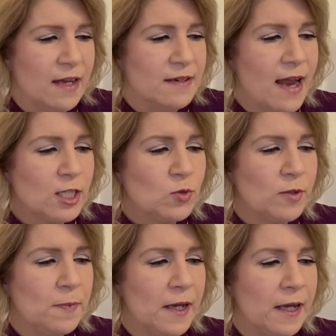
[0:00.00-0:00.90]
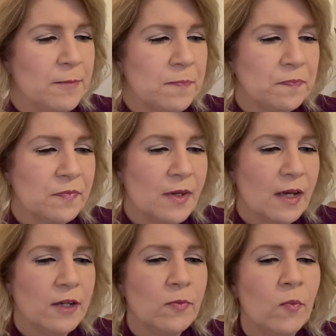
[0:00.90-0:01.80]
Next would be,
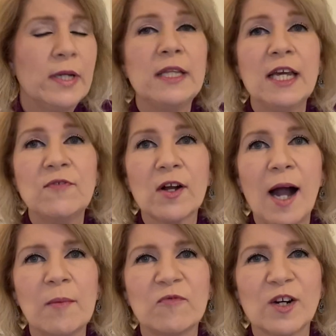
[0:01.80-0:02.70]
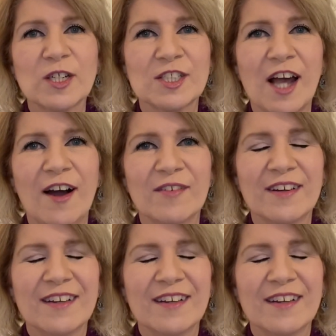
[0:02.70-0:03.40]
we leave our comfort zone.